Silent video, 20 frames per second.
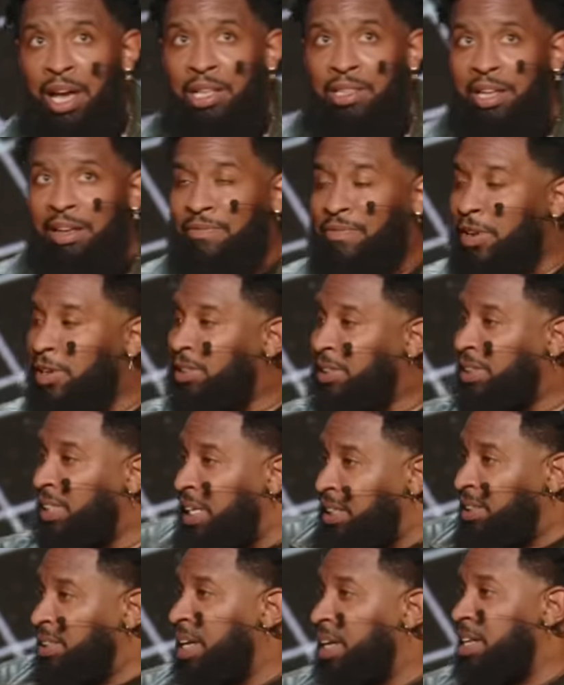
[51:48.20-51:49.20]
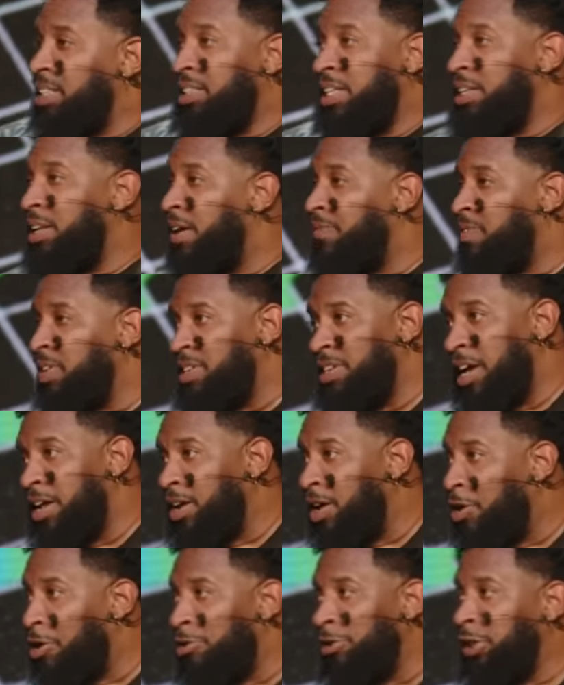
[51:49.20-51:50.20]
Then verse 16 is enough to tell the
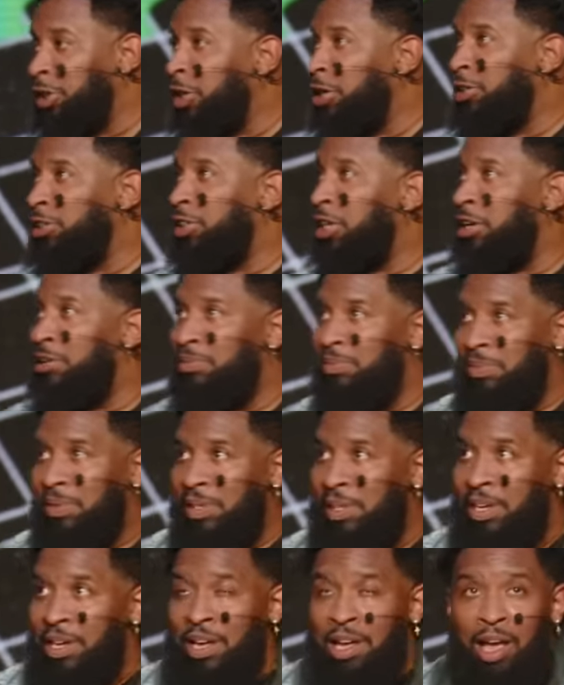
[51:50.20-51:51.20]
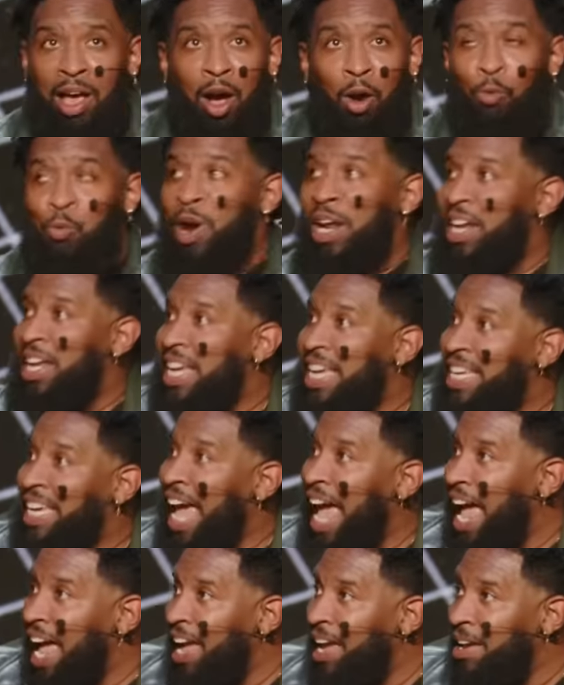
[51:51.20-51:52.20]
whole church up. When he
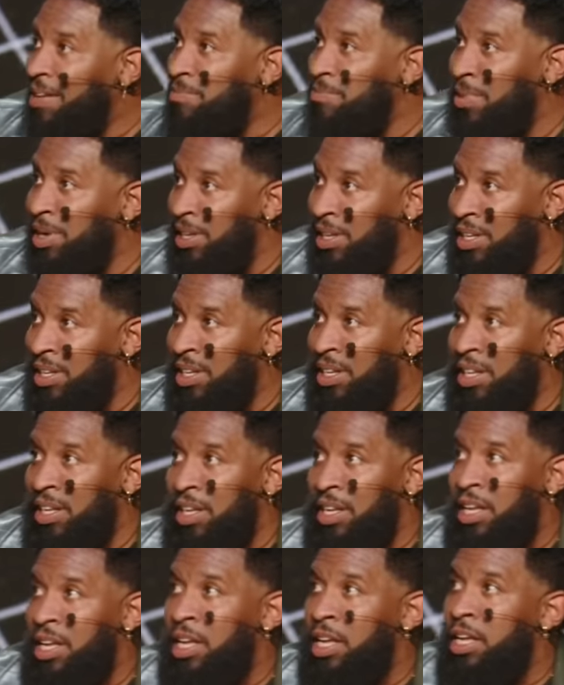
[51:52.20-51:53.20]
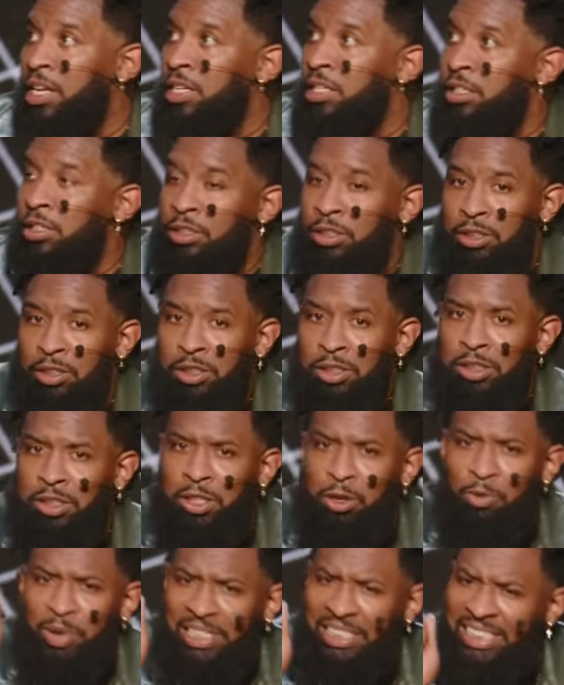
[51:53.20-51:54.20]
came
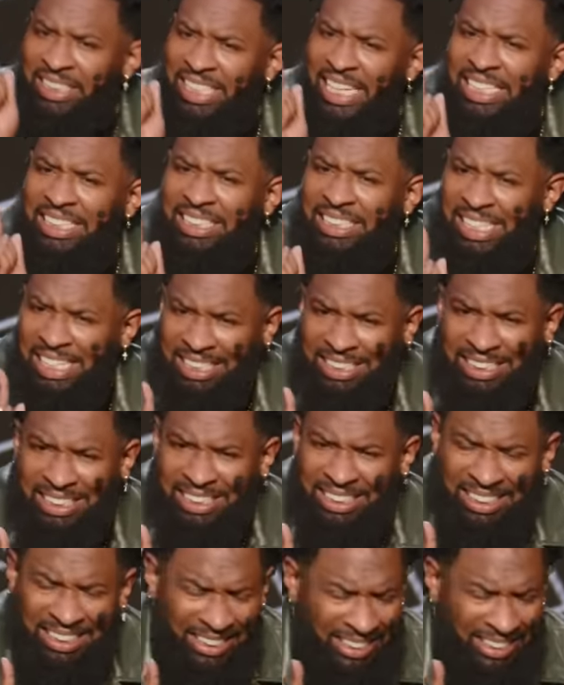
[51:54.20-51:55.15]
to his senses,